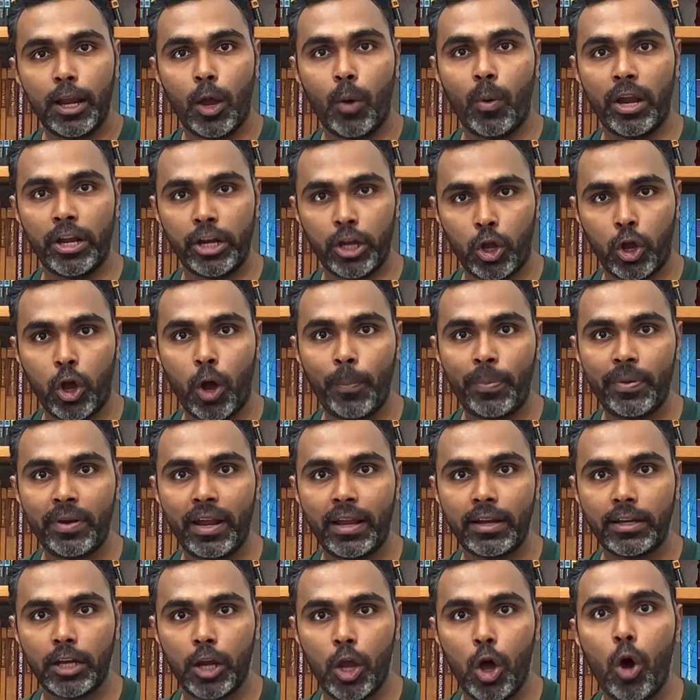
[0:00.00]
Now, under
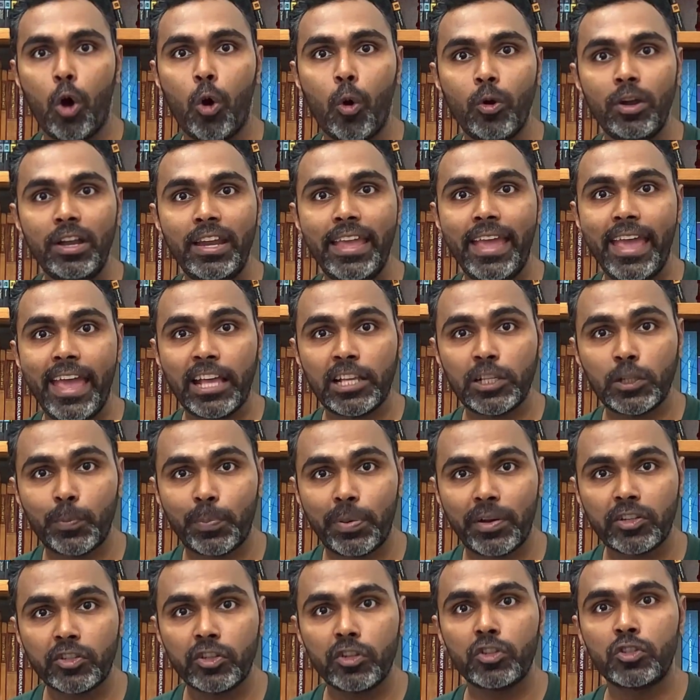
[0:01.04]
copyright law, only
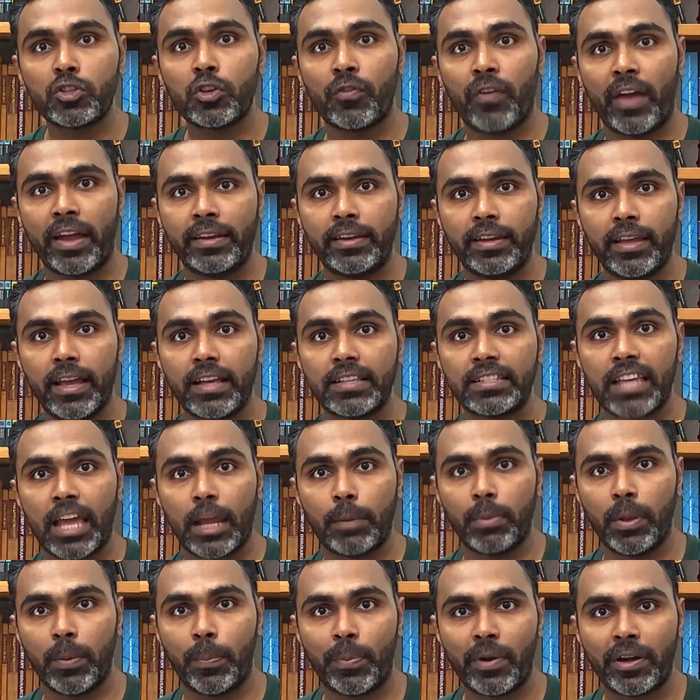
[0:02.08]
expressions of ideas can
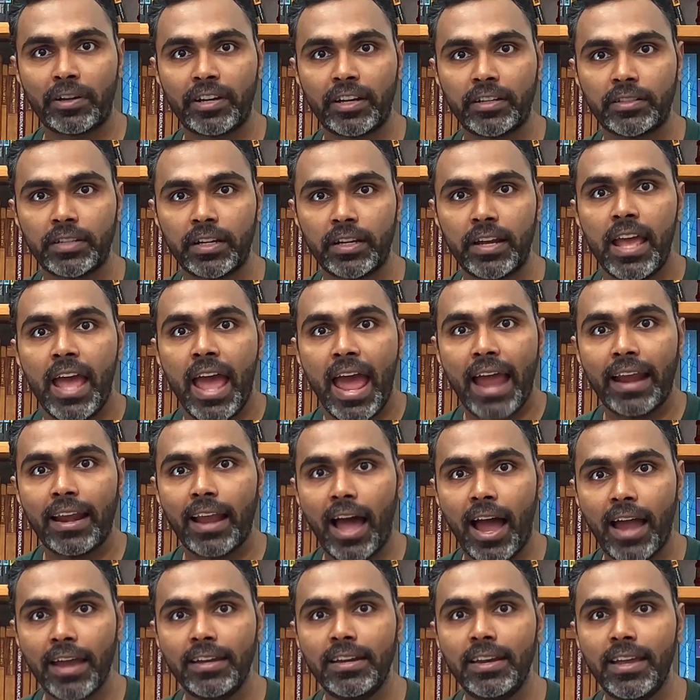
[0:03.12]
be protected and
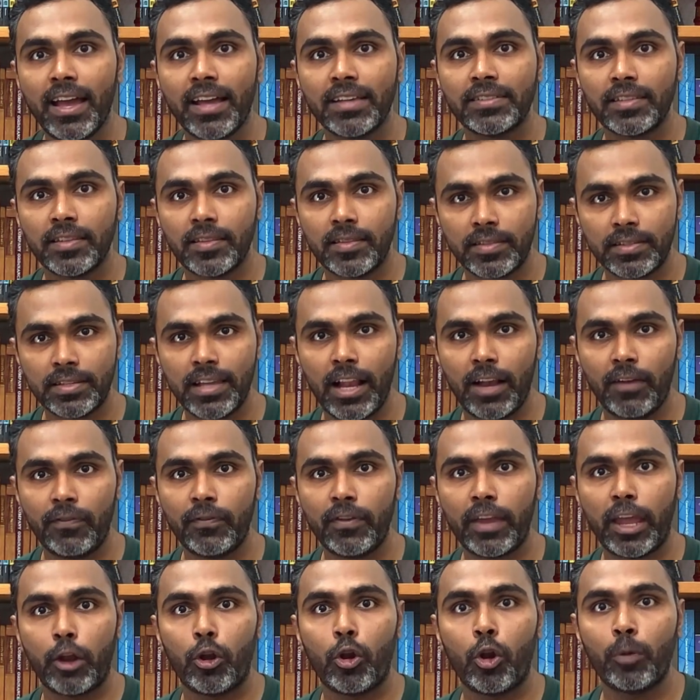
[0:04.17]
ideas itself
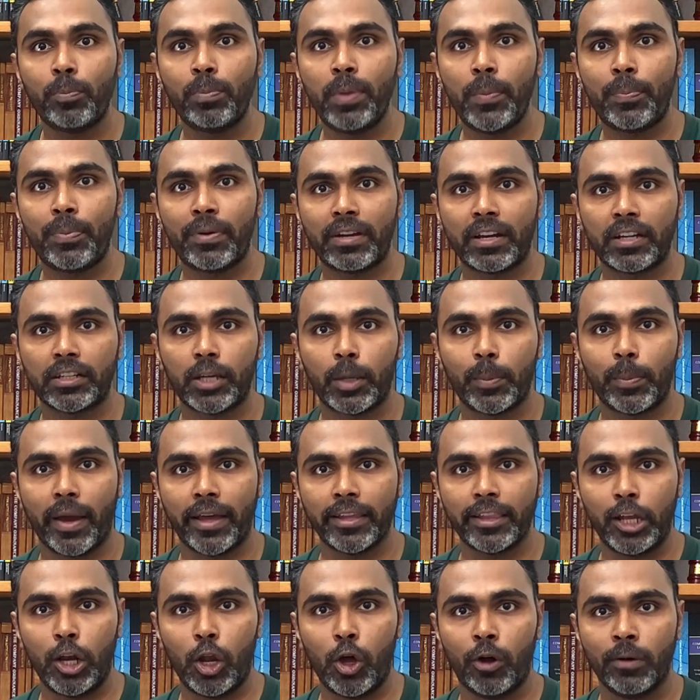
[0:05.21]
cannot be protected by
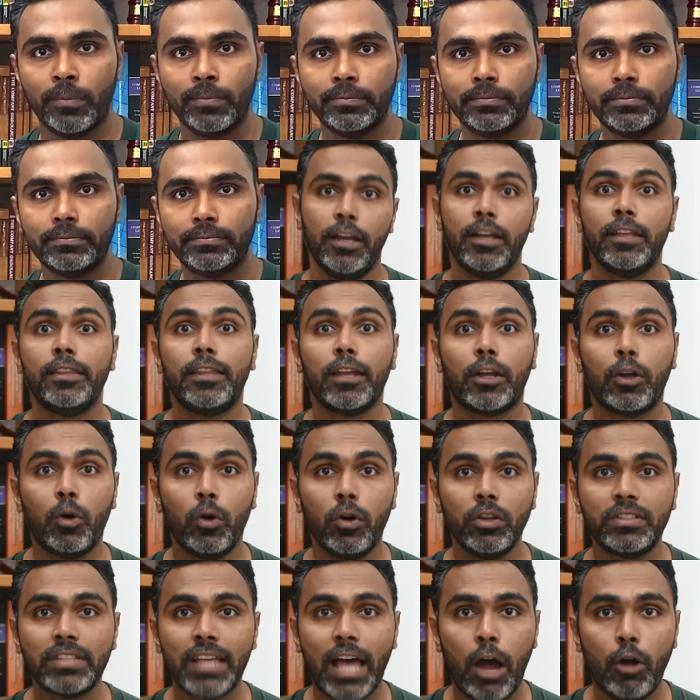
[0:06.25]
the law. The
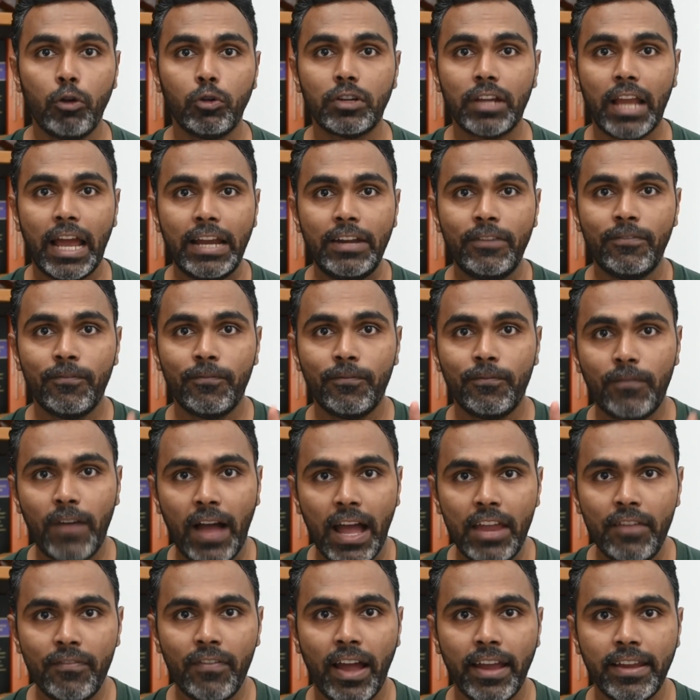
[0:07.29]
courts outlined
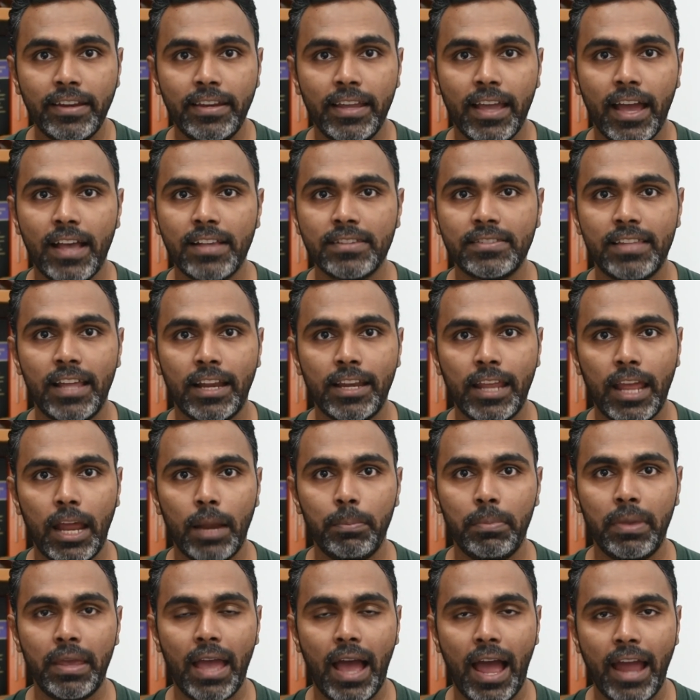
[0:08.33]
5 ideas that can
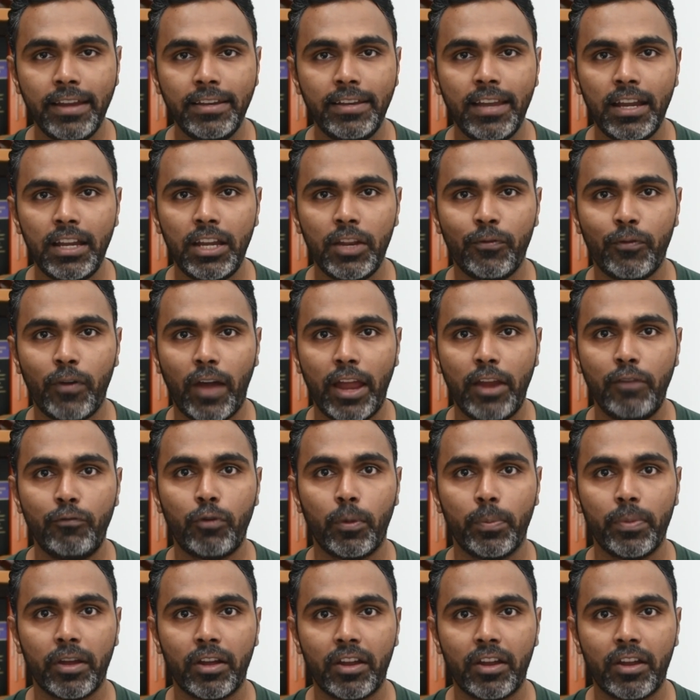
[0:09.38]
be identified from the